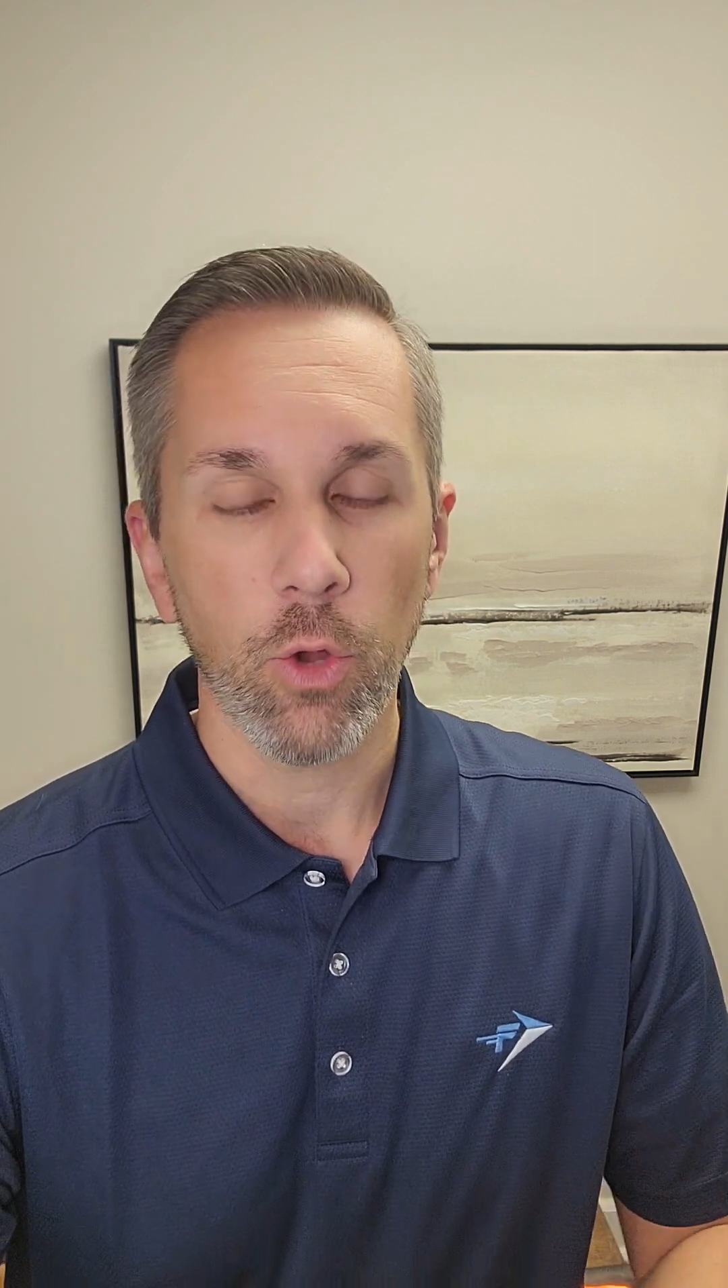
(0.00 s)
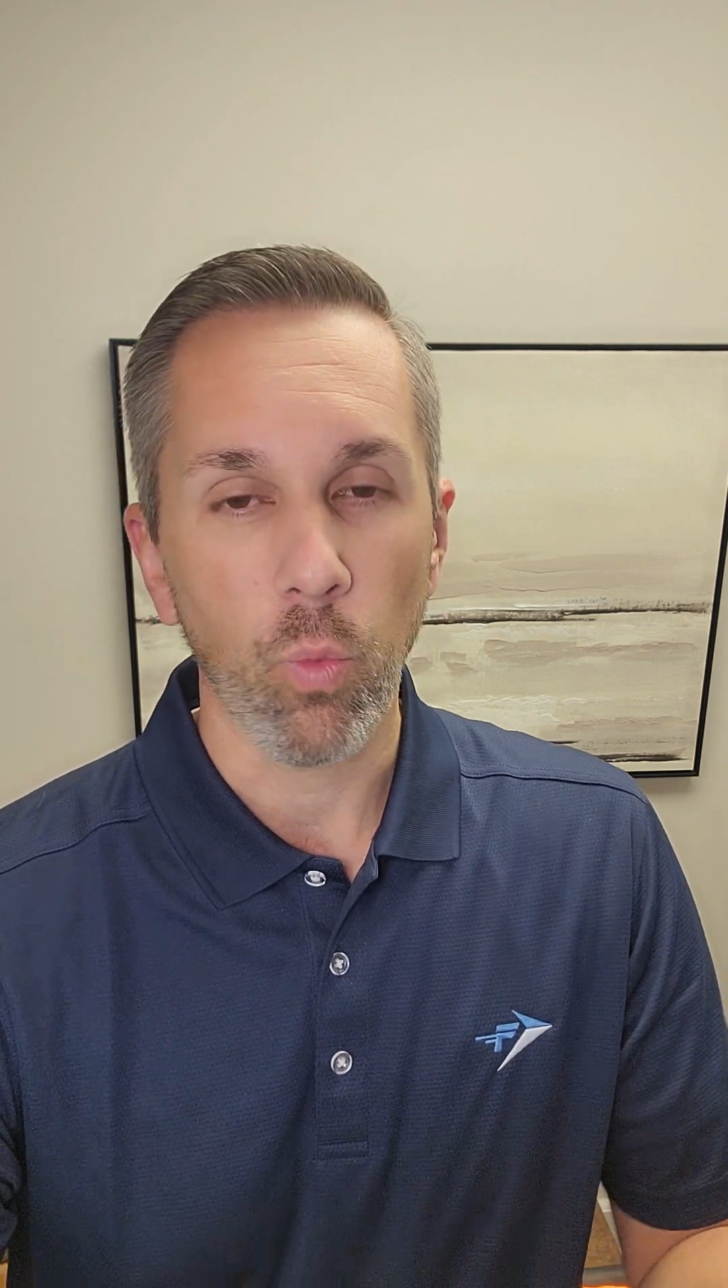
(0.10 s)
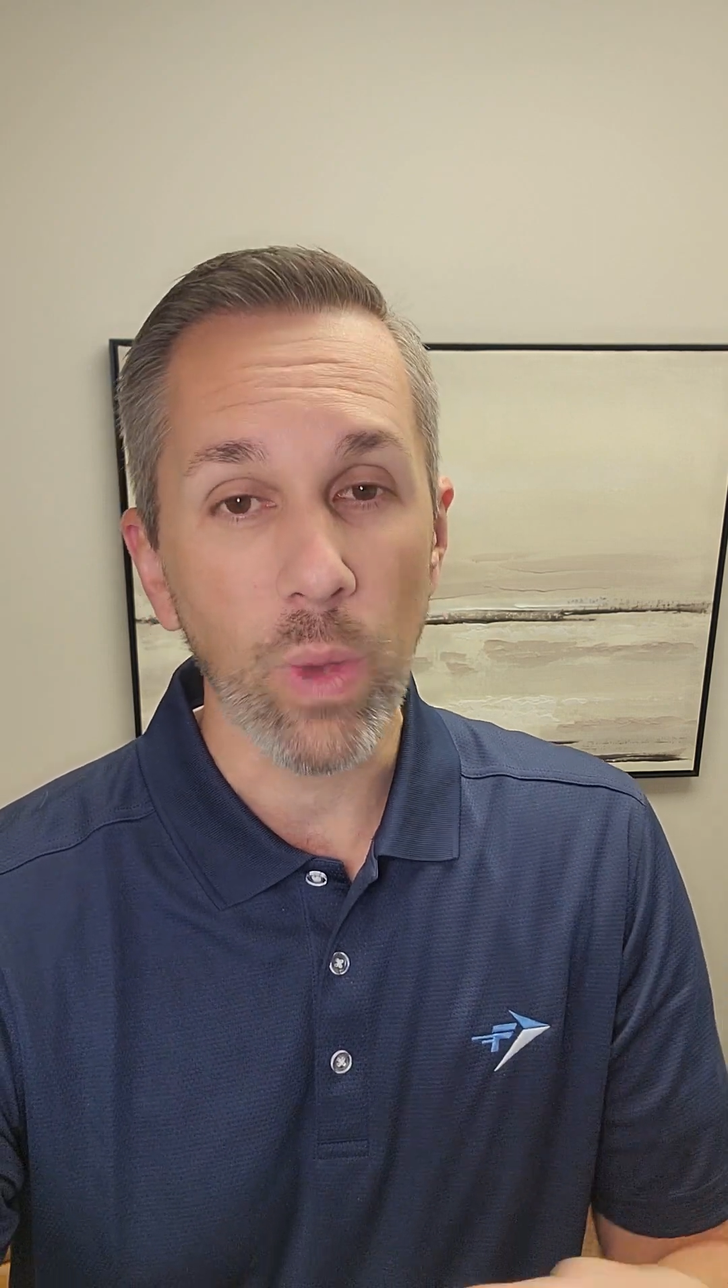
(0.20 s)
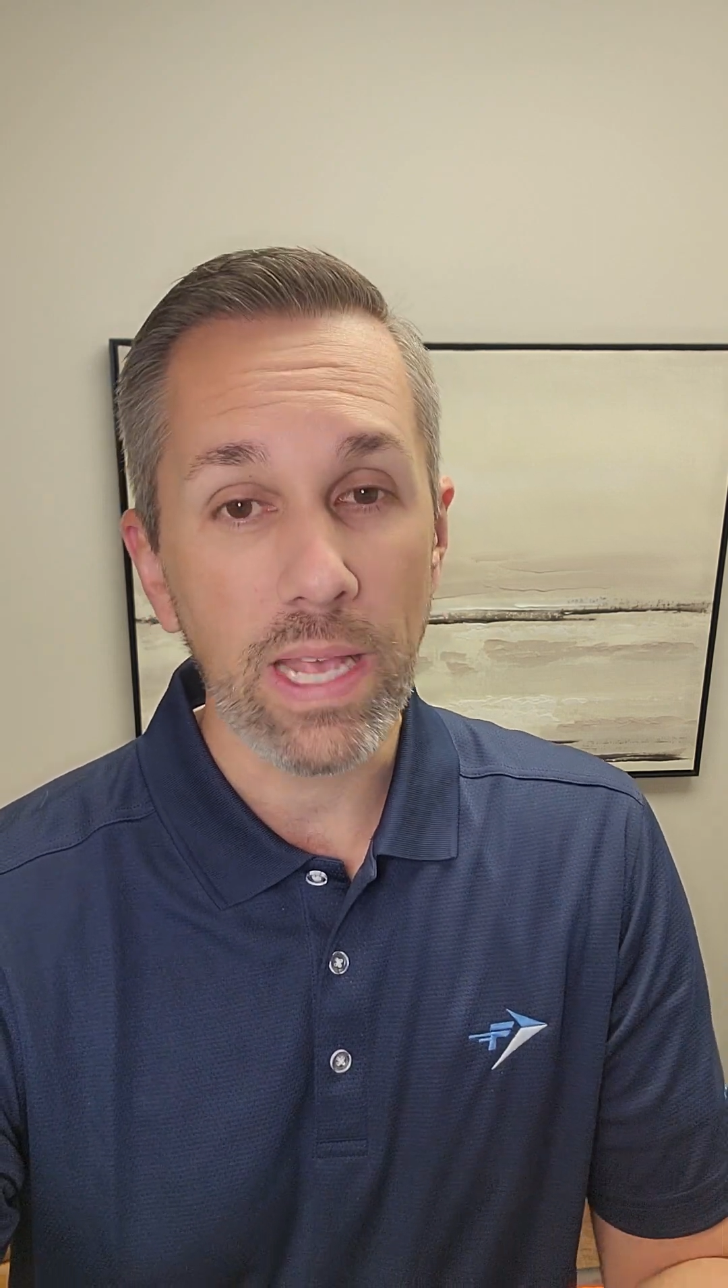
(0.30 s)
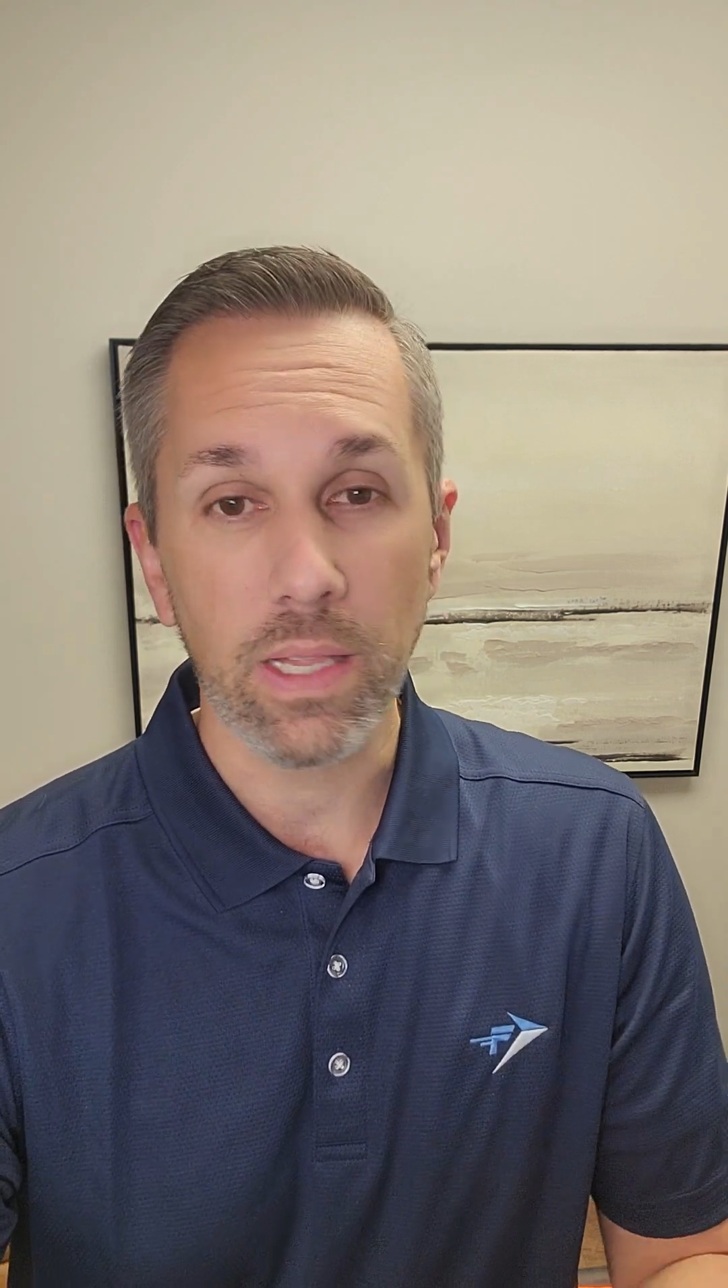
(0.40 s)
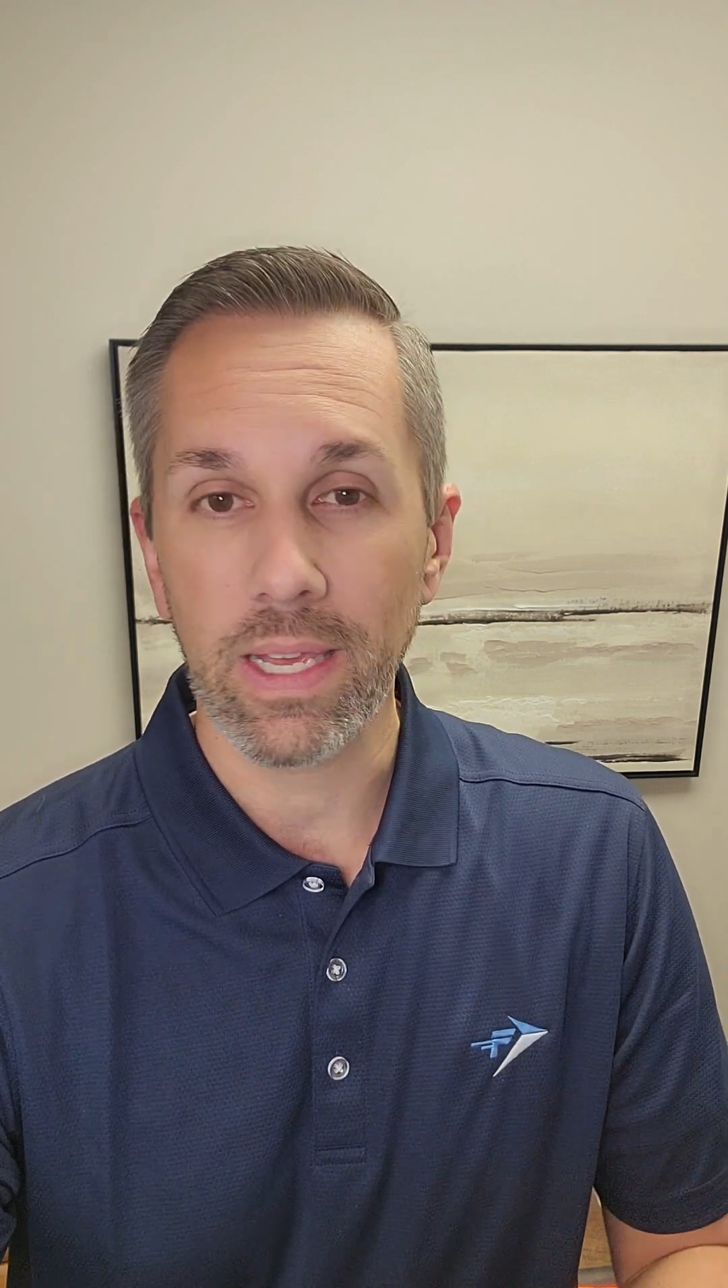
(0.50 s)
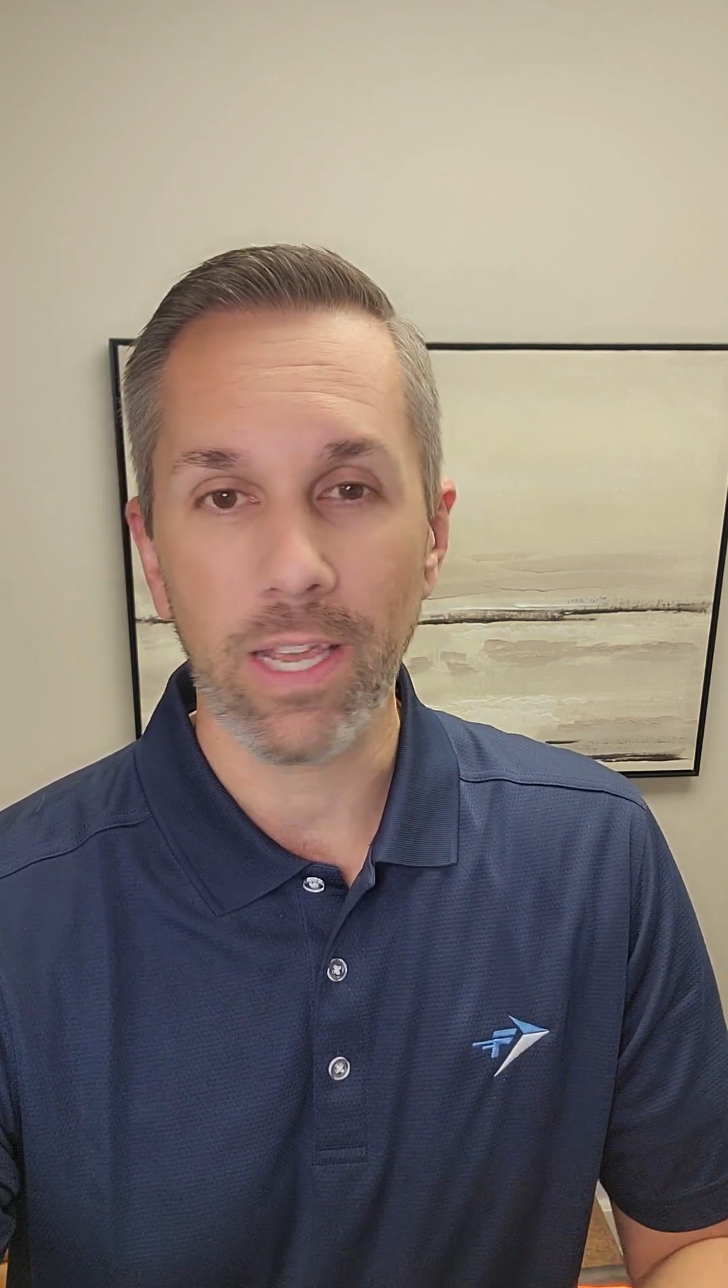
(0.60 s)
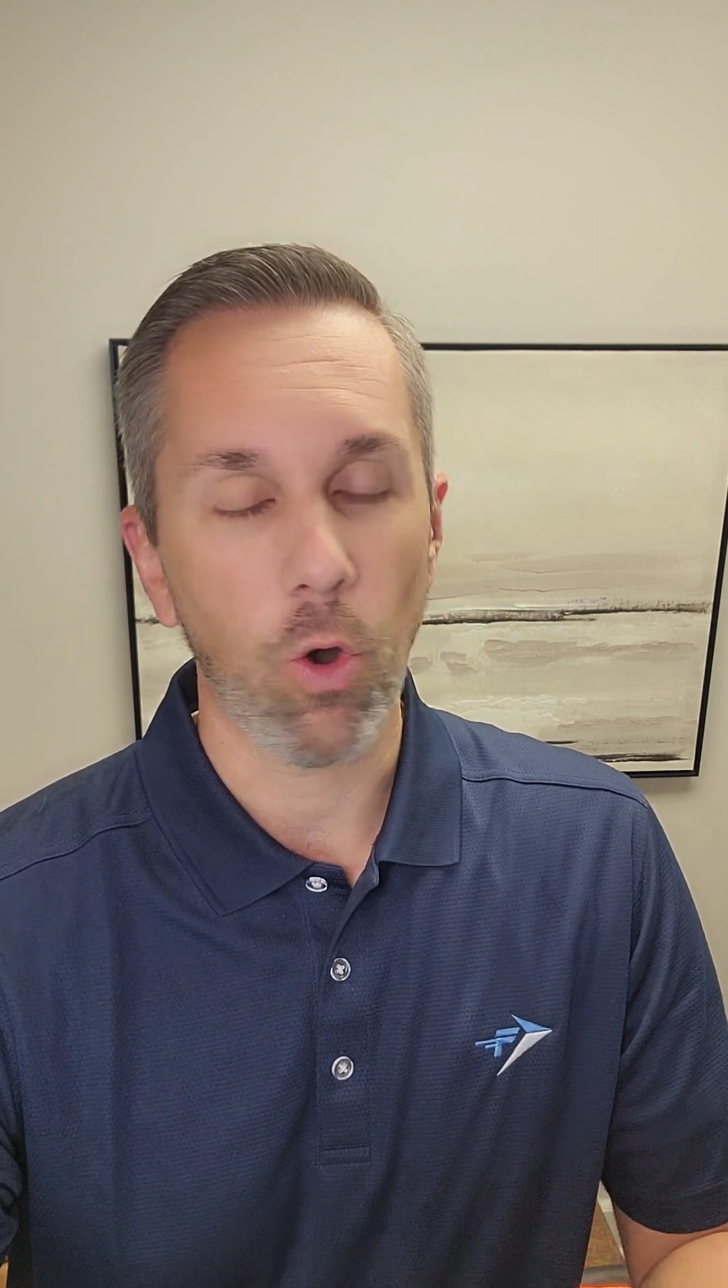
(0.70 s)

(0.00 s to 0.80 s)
weekly